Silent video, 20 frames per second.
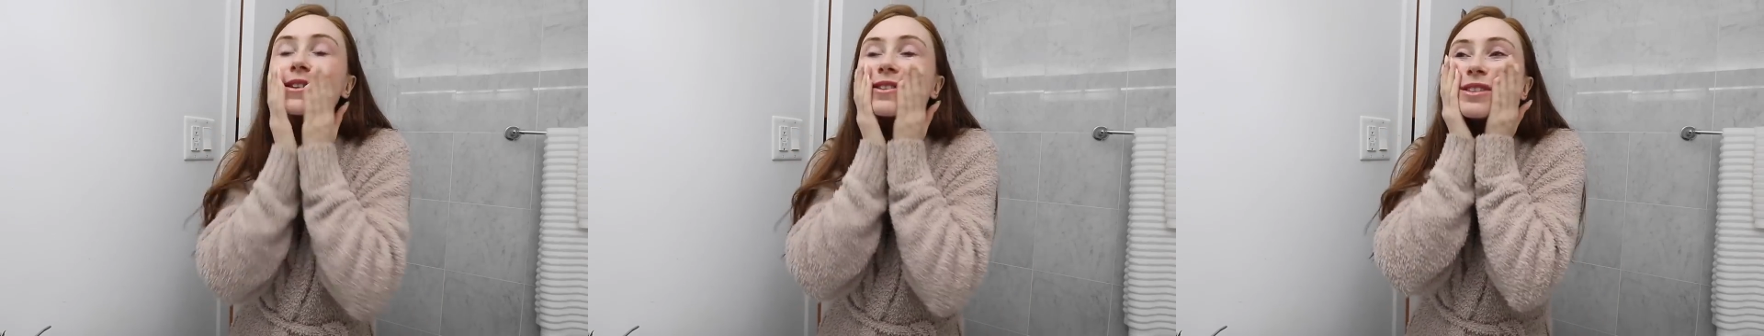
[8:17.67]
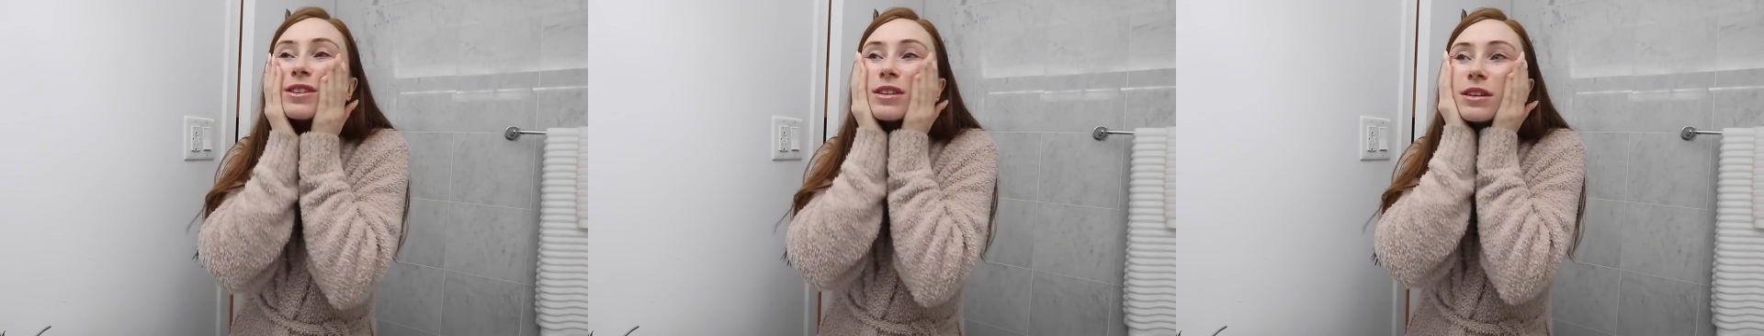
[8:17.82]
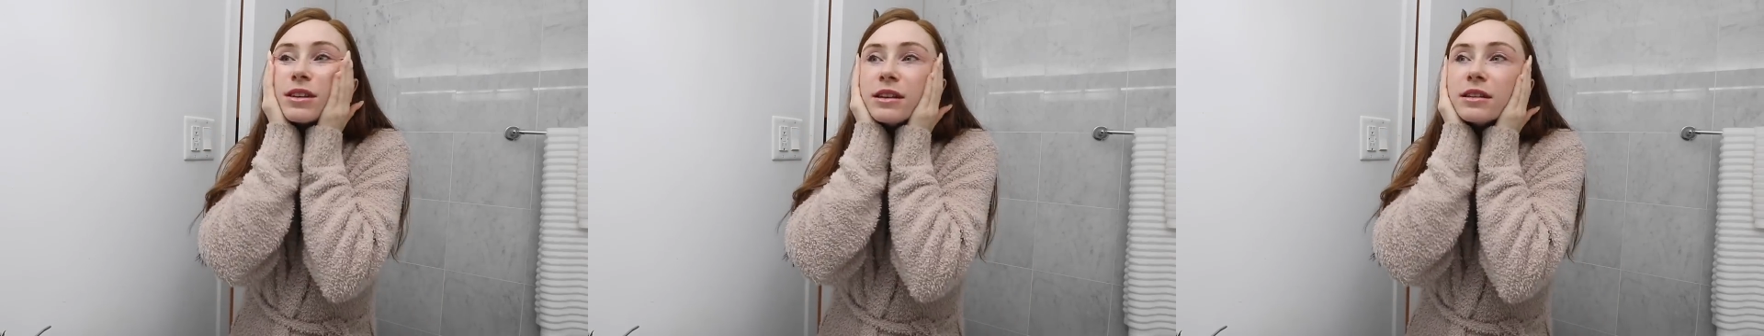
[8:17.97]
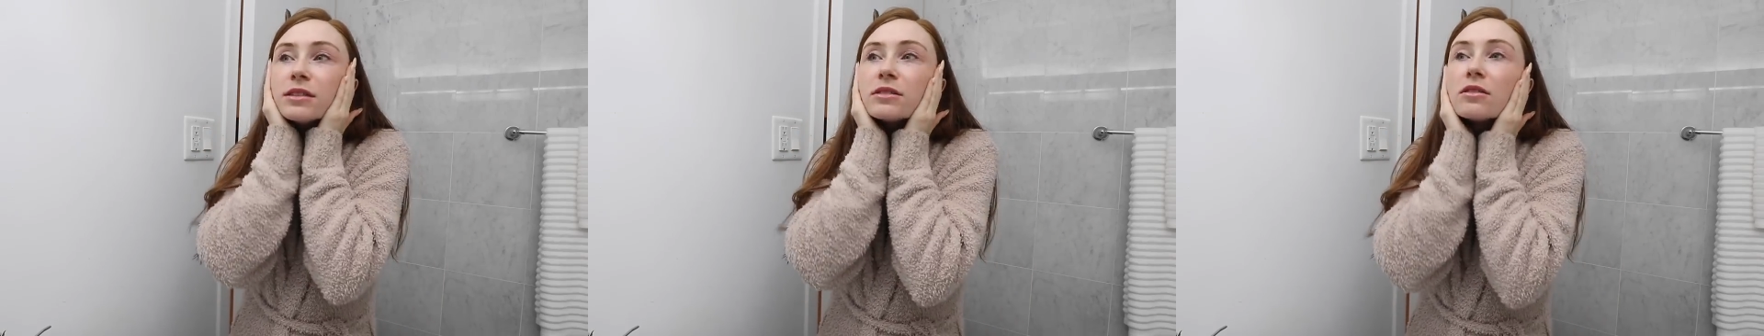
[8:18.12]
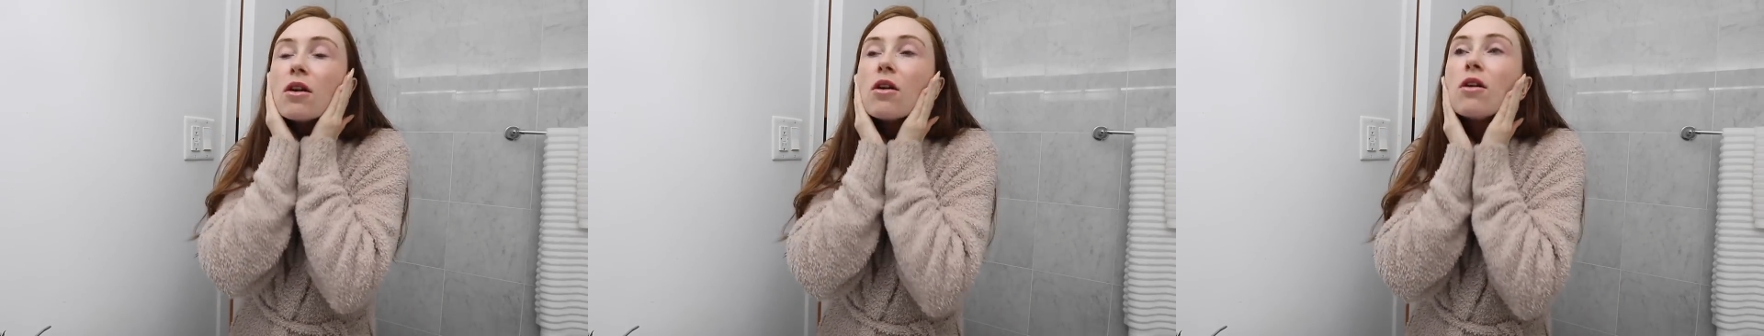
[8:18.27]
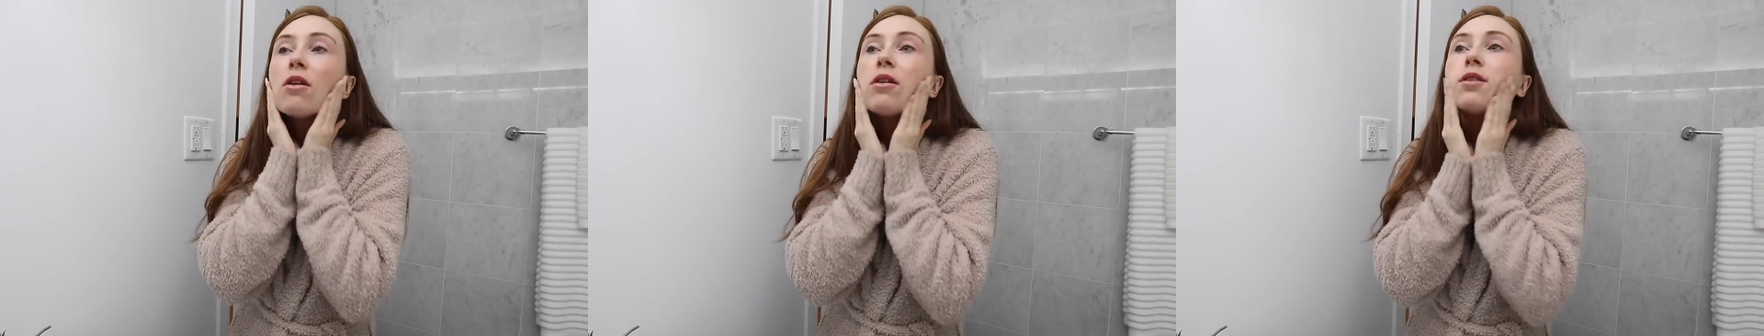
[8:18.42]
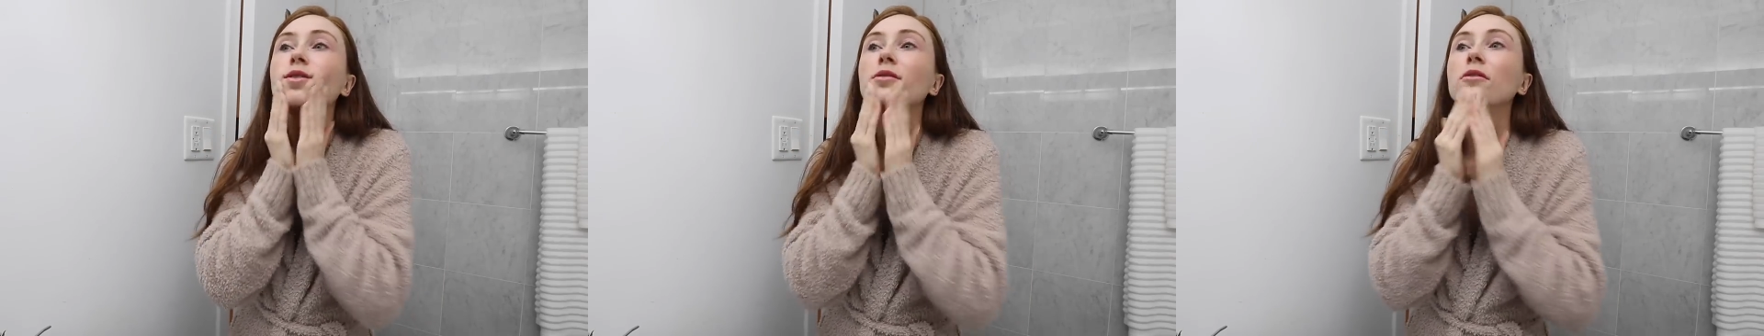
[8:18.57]
and it needs
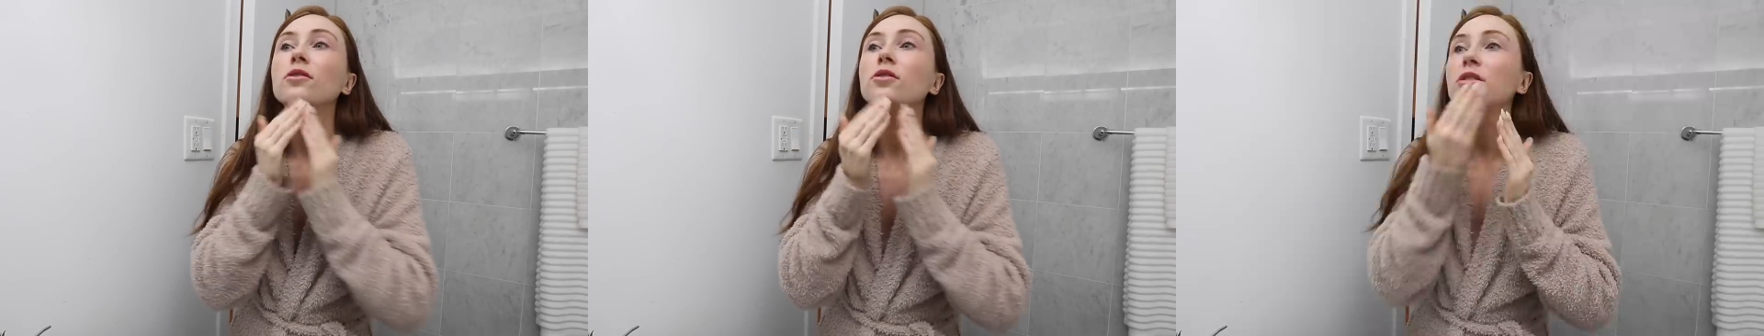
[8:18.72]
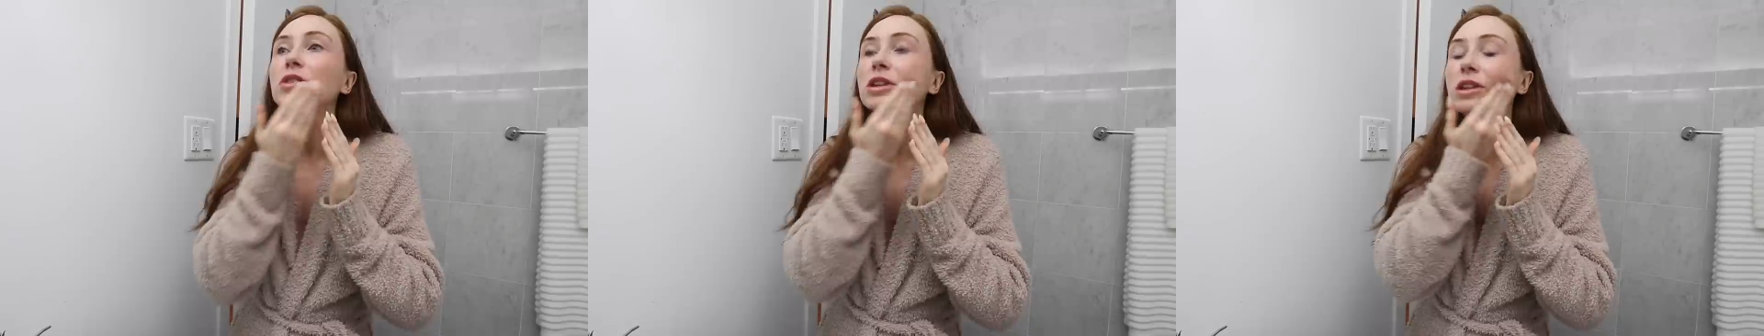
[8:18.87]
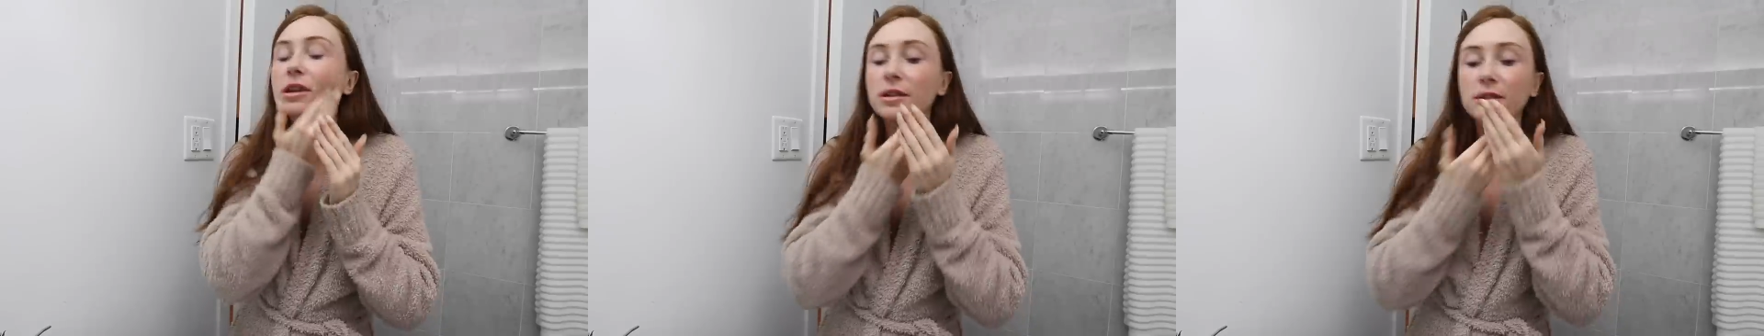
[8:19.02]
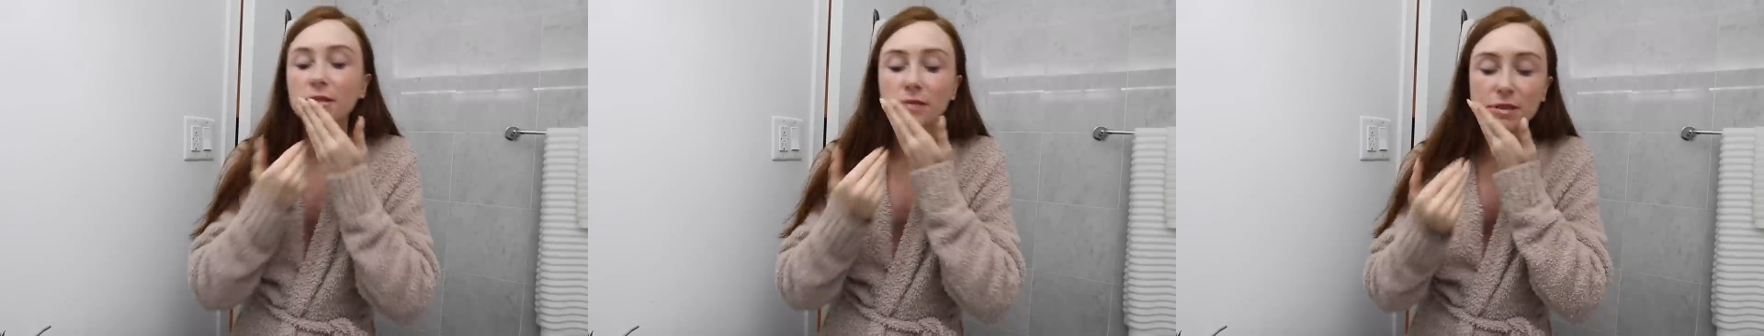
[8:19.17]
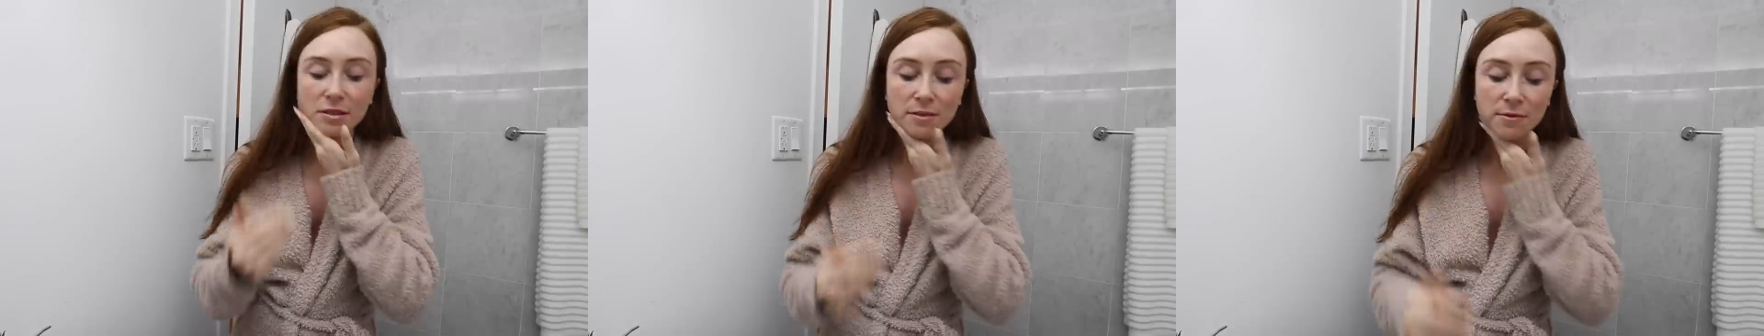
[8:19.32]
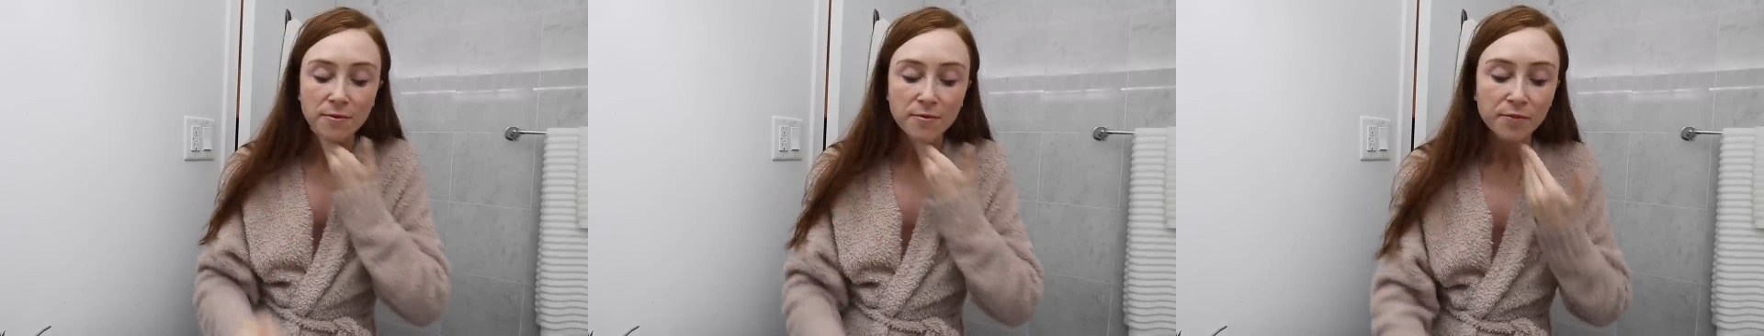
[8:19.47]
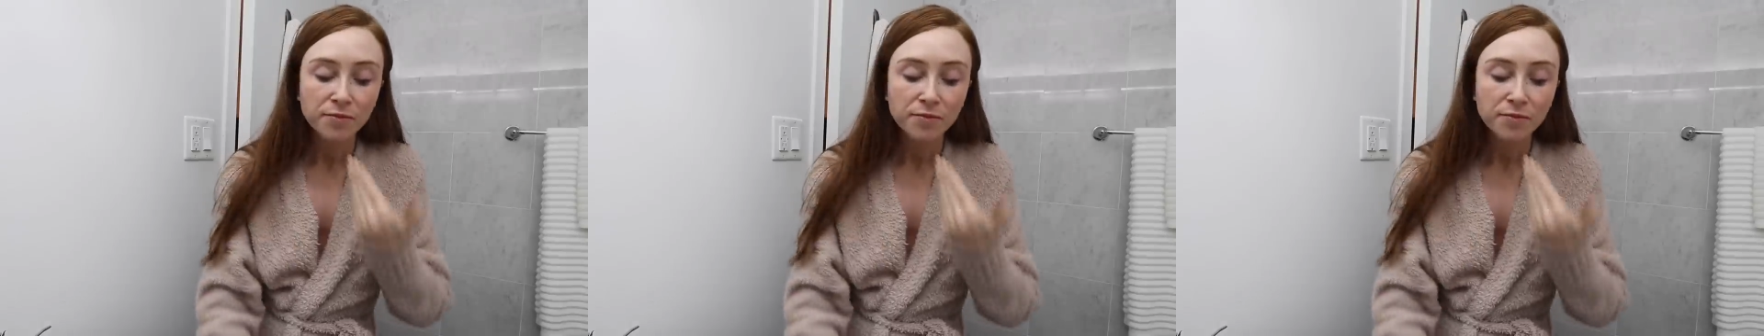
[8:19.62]
all the goodness.